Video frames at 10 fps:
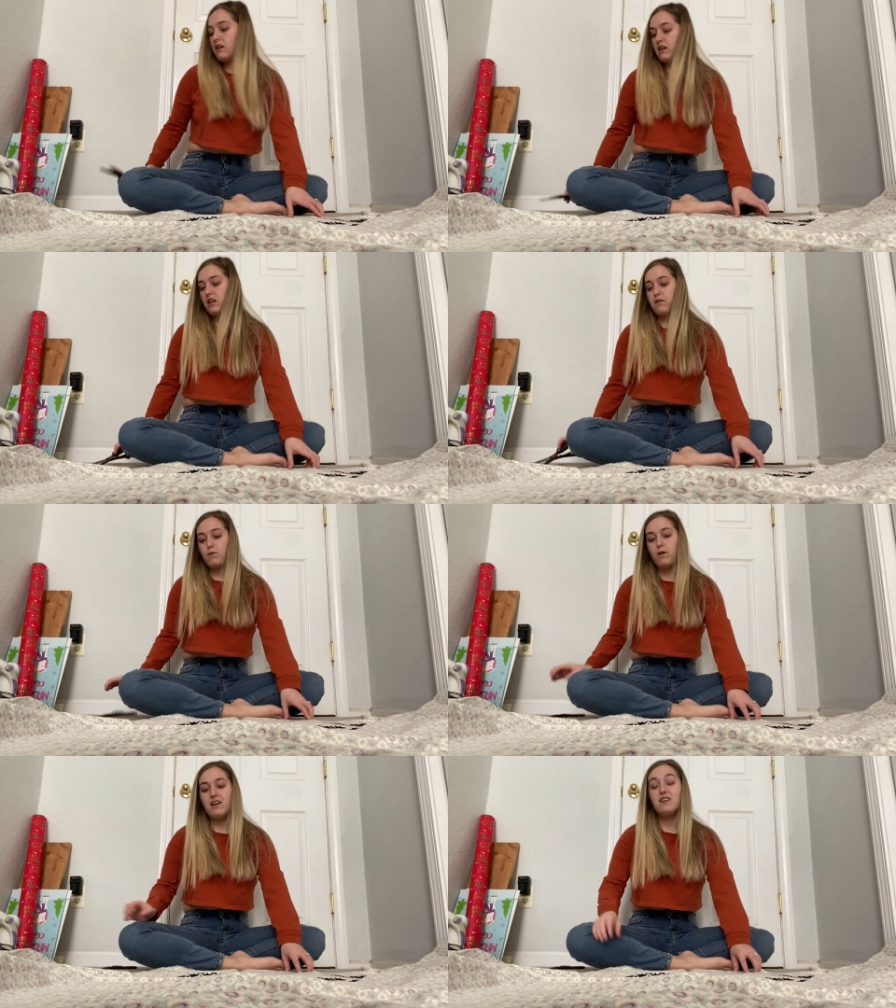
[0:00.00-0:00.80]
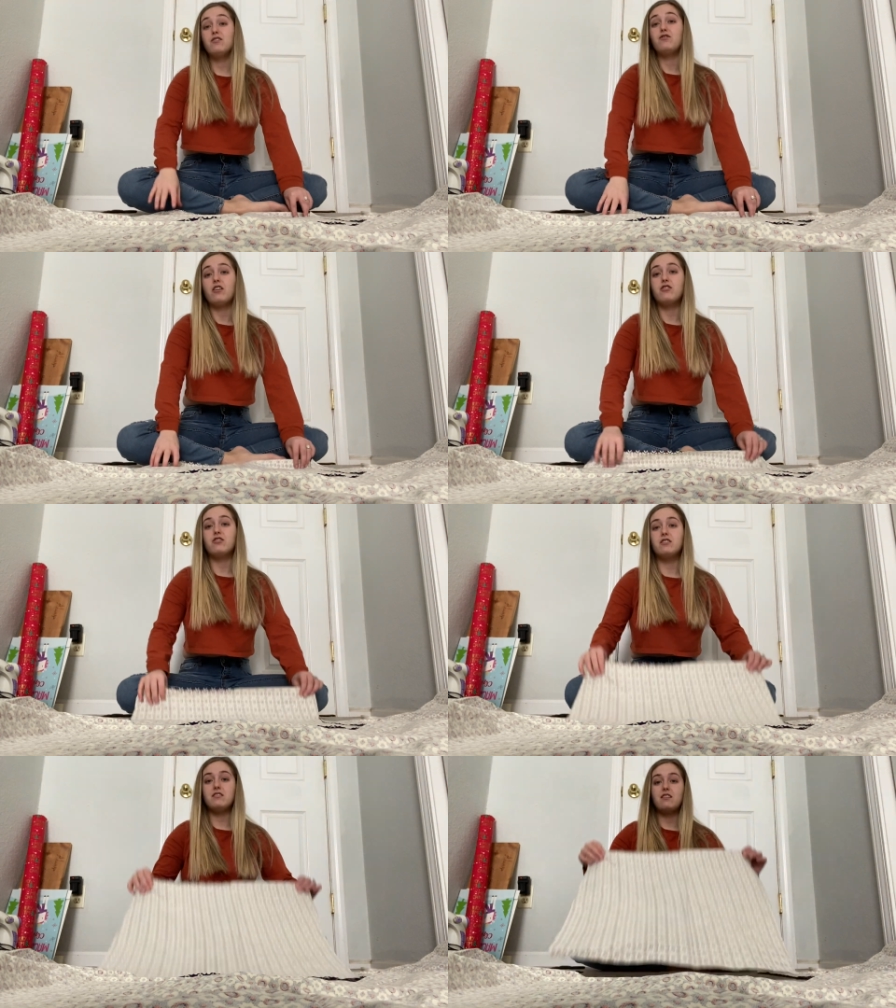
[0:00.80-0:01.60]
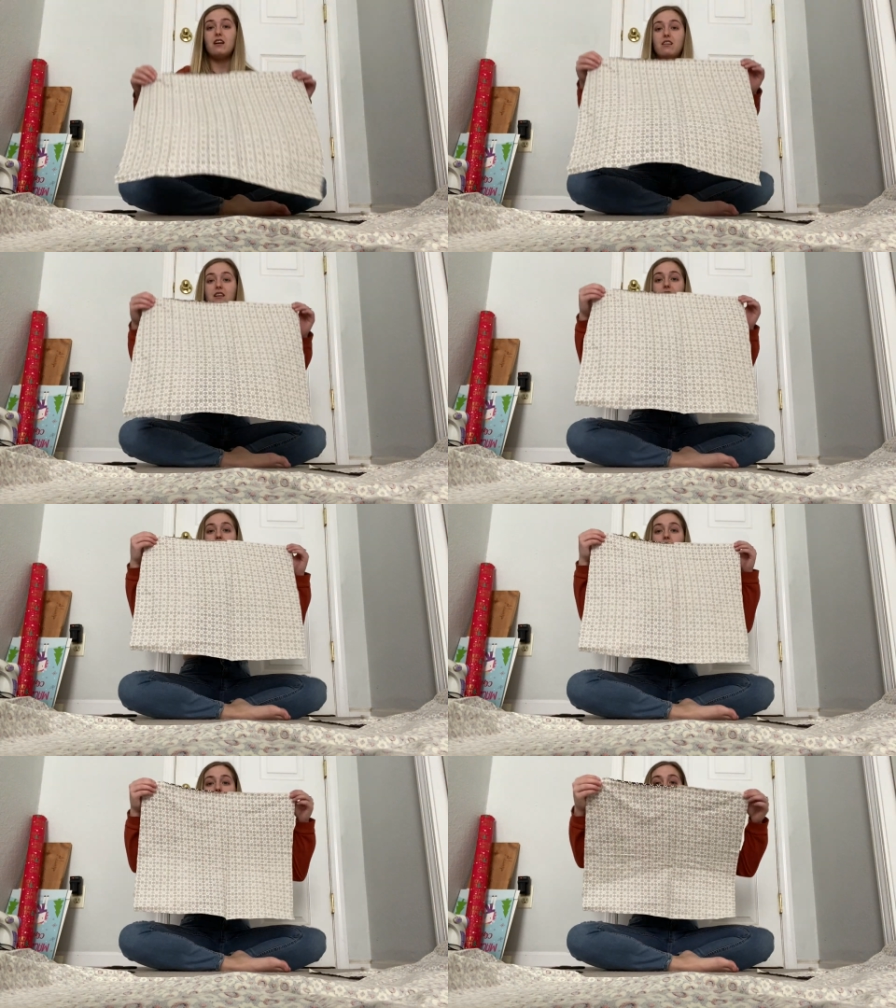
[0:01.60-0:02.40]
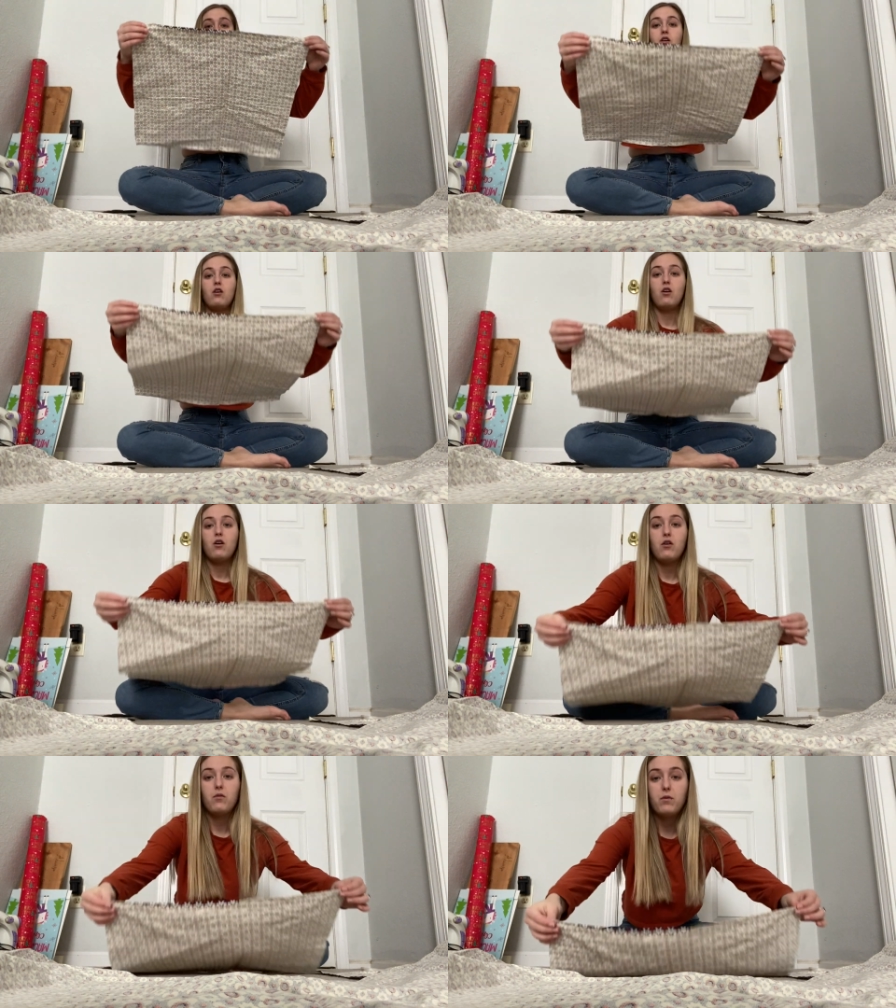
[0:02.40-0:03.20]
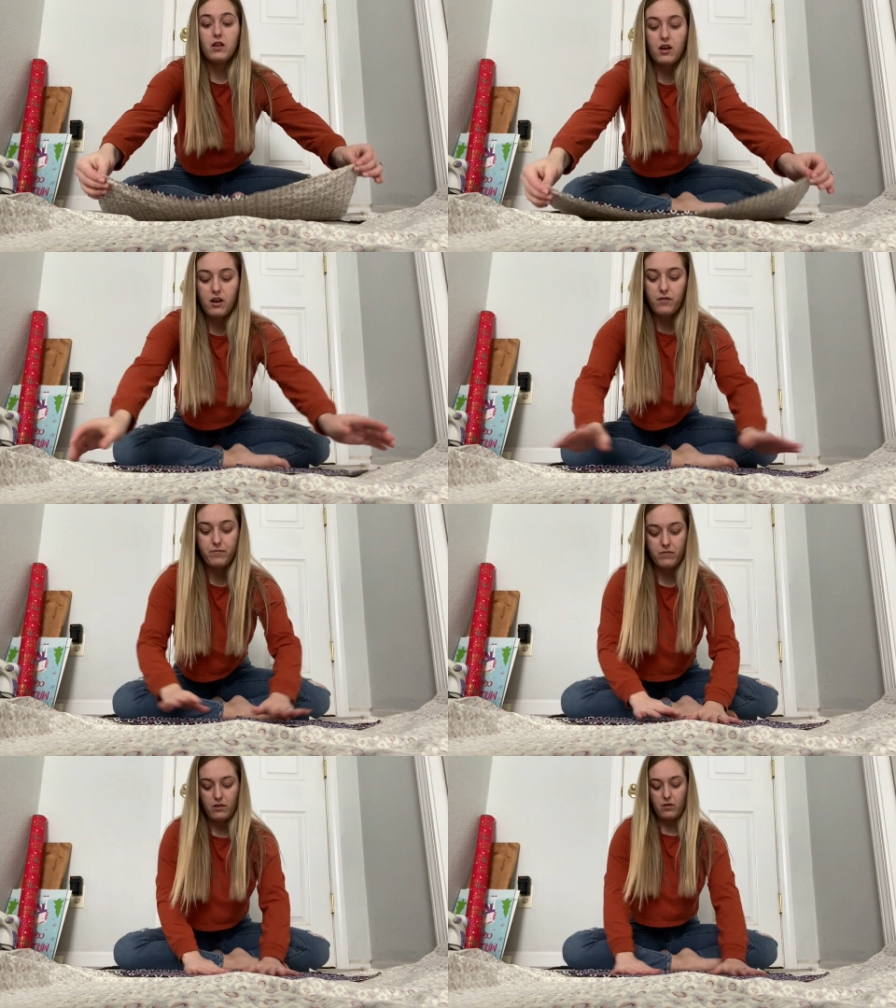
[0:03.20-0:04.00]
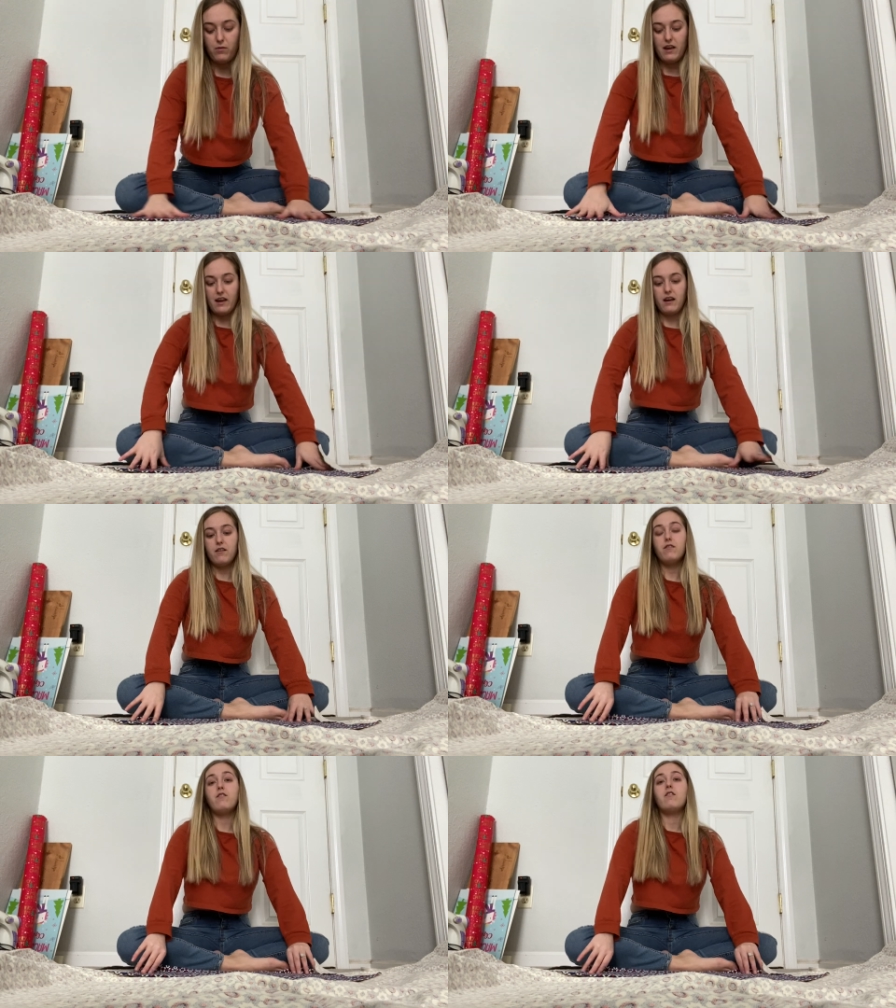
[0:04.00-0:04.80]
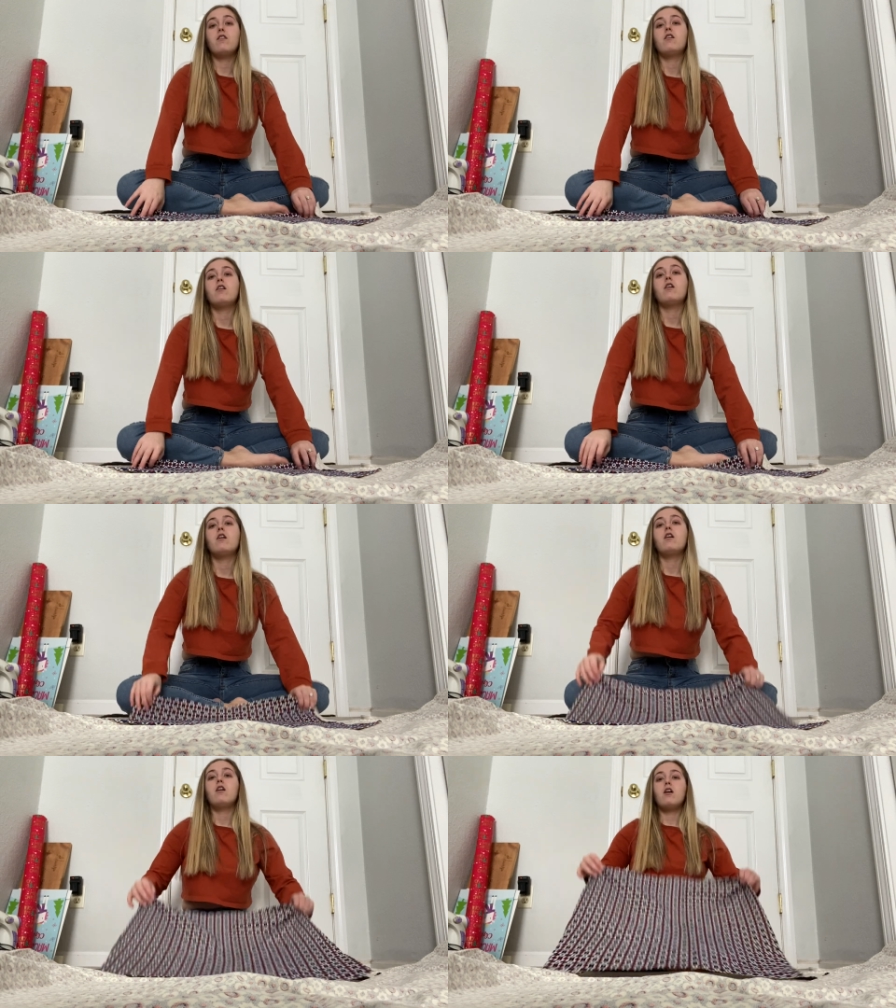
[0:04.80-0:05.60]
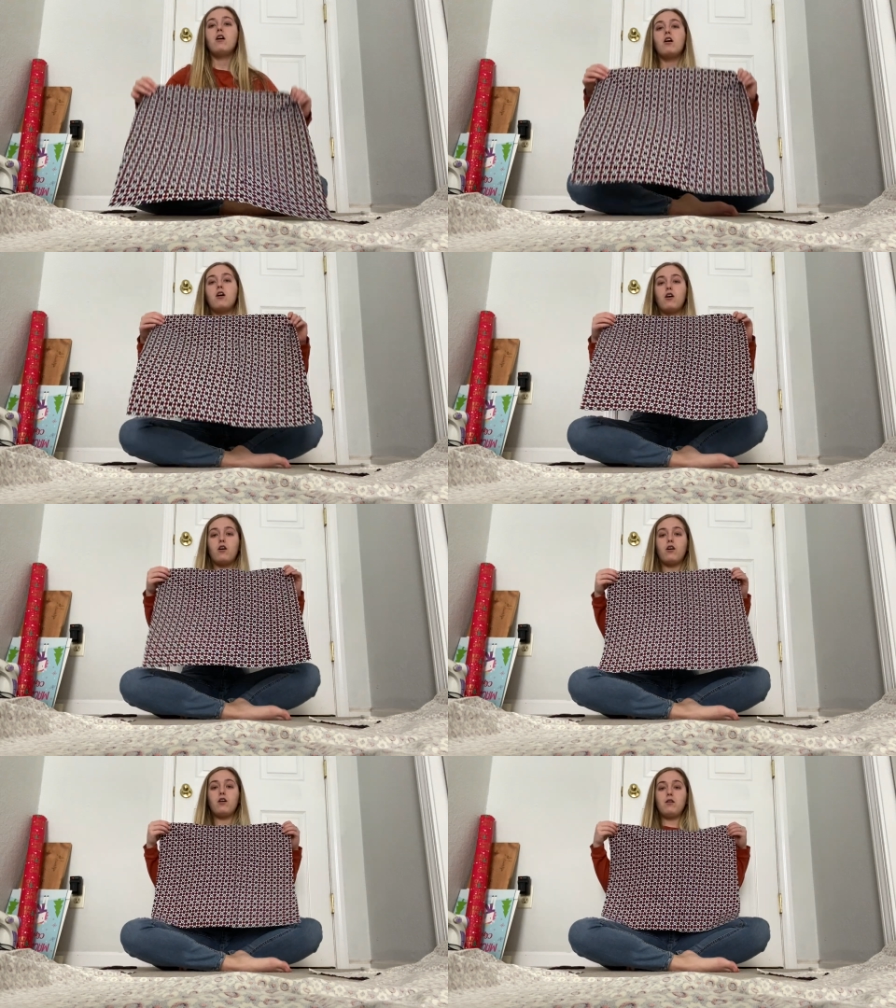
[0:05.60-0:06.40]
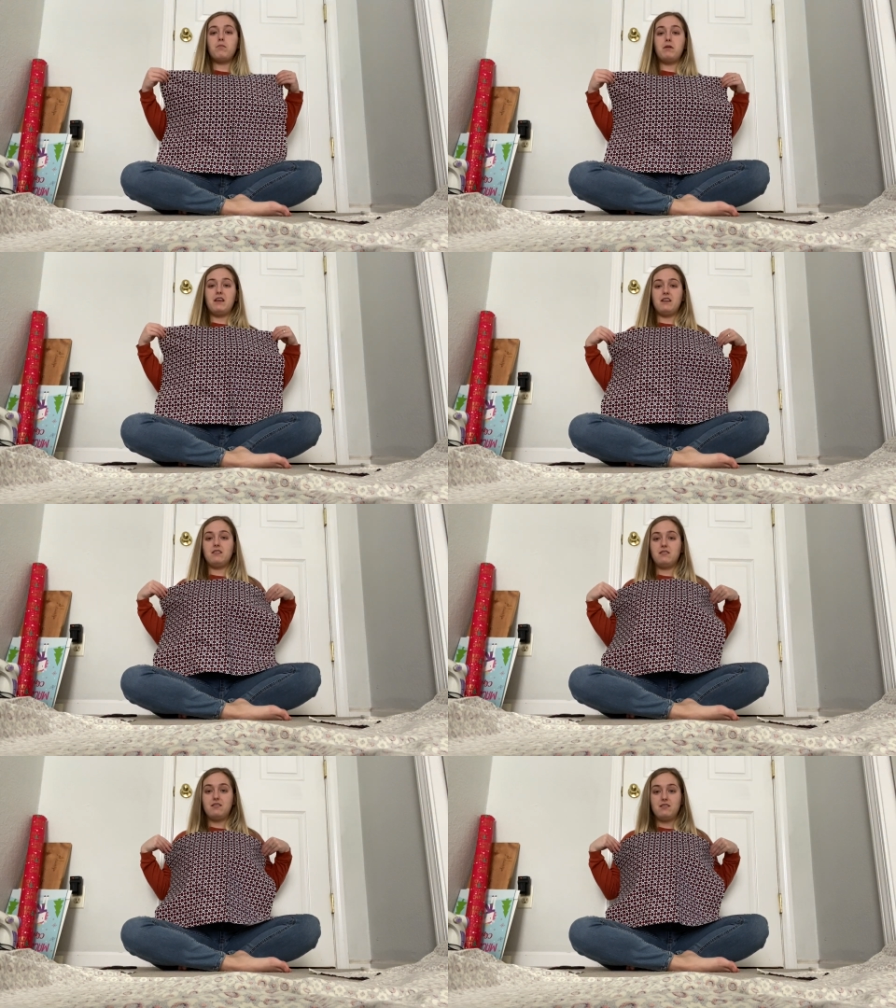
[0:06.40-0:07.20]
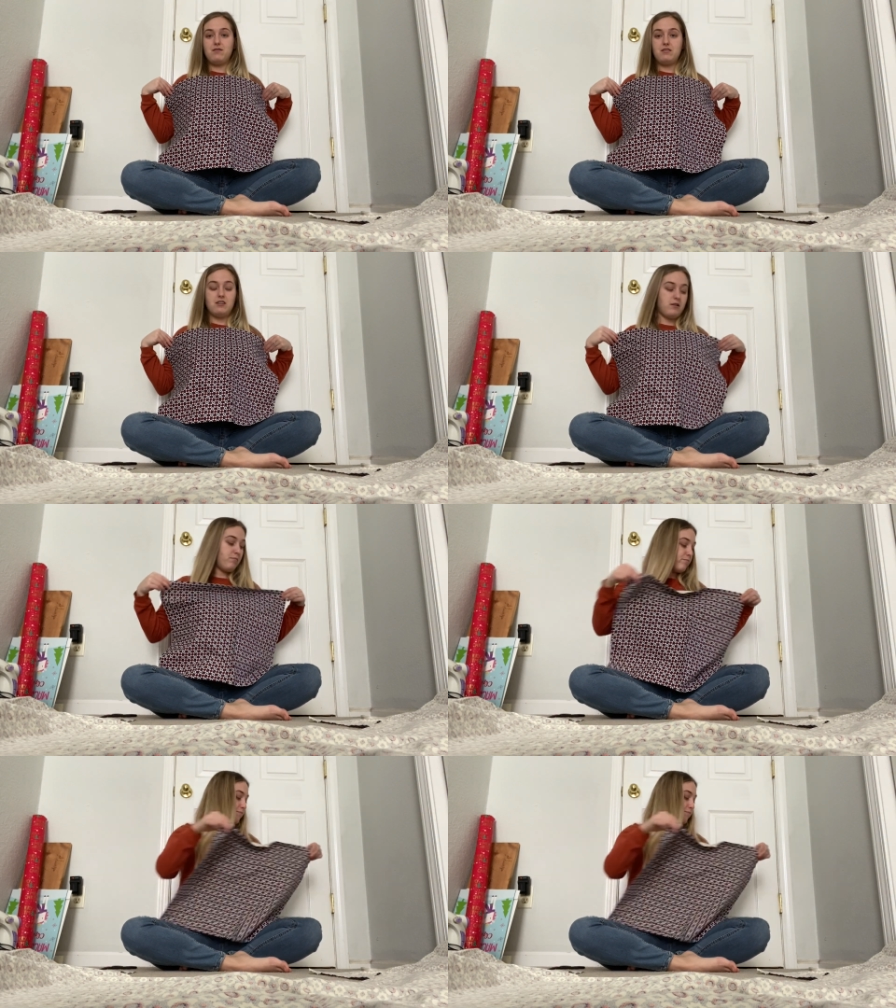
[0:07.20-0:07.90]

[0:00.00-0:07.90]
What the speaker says: giveaway instructions. And then voila, we have our piece. See?